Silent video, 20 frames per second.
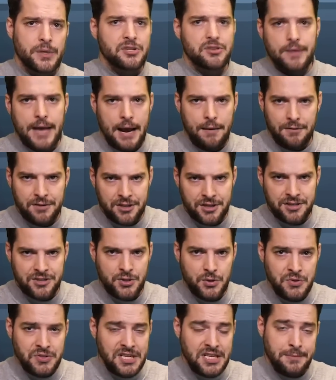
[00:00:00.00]
which averages
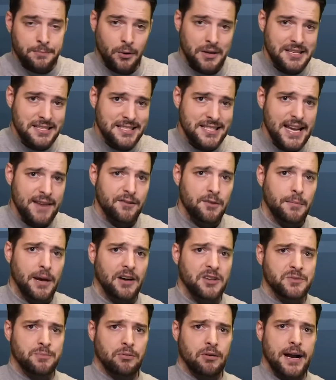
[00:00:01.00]
to 6.7
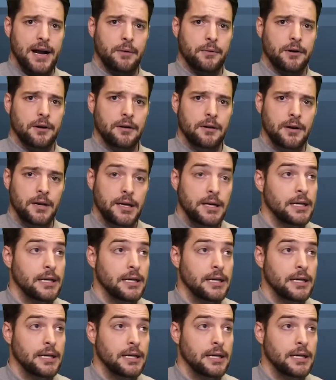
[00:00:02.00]
miles per hour.